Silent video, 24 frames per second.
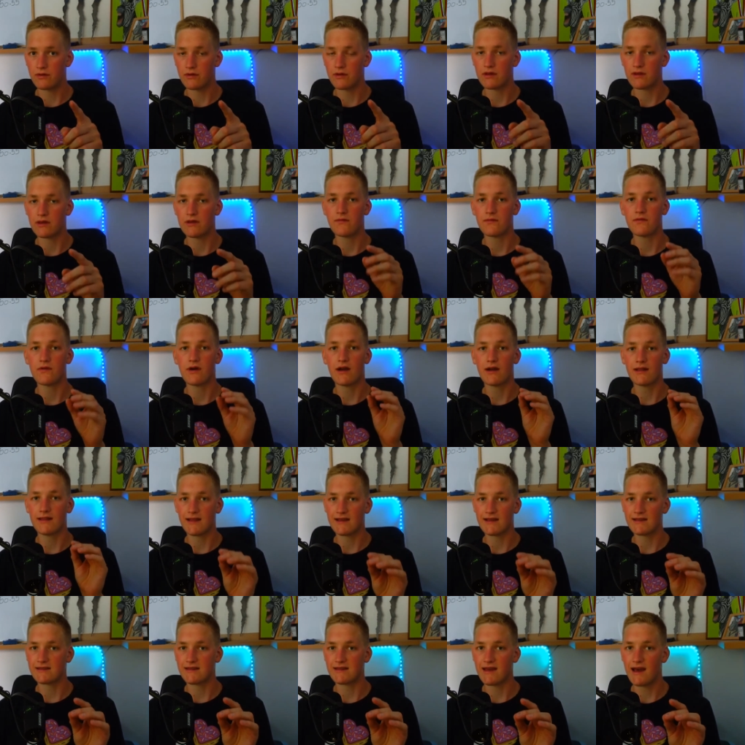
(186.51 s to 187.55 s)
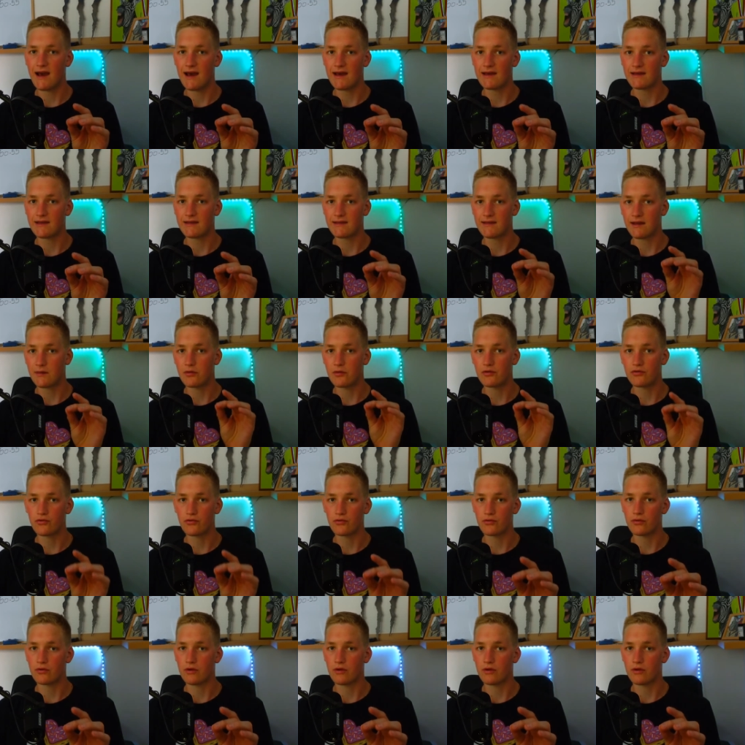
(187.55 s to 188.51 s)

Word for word: If you are a lazy guy, number two.